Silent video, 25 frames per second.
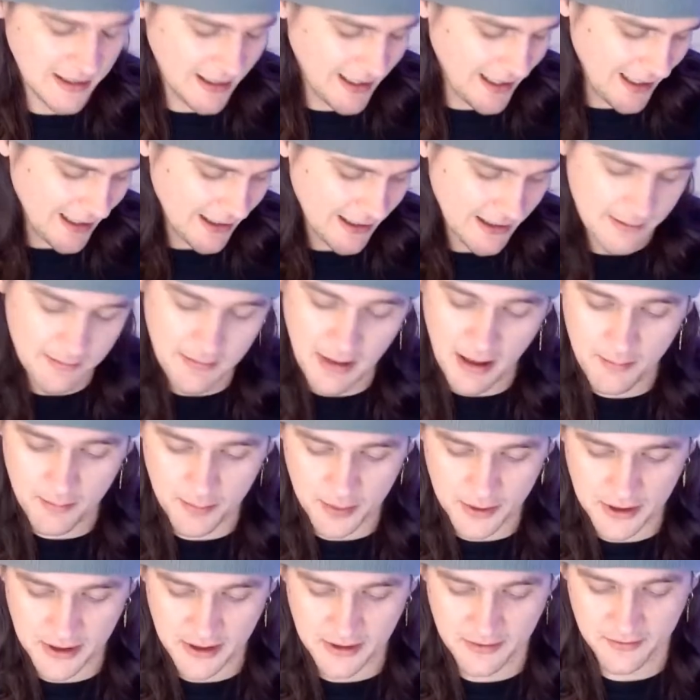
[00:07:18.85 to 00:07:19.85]
I'm
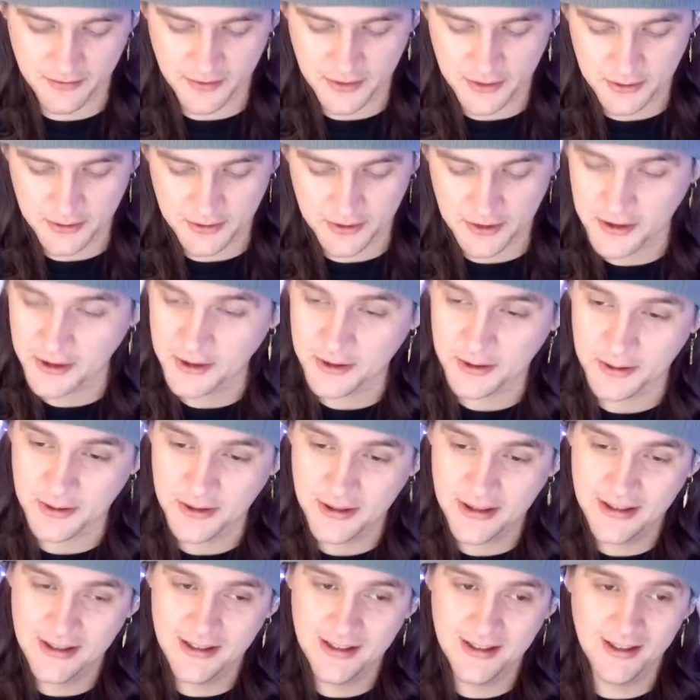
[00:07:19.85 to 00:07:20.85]
pretty confused too,
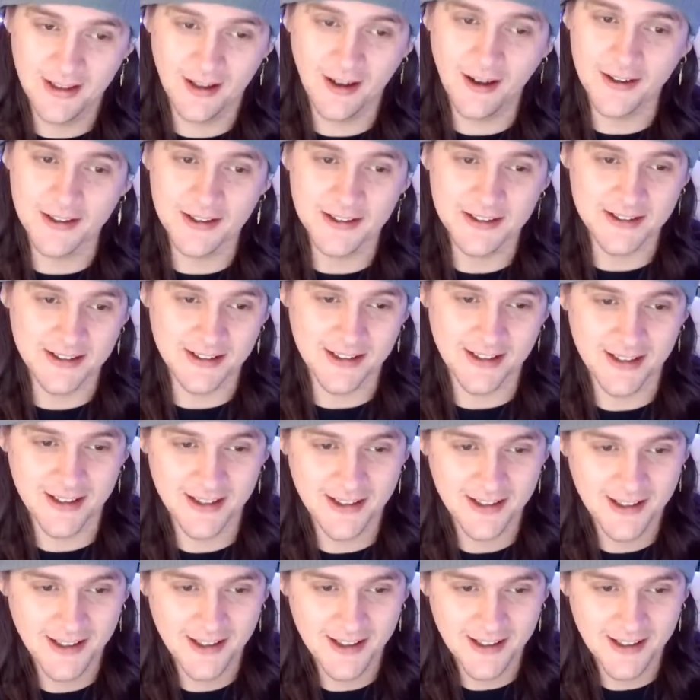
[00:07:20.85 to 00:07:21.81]
honestly.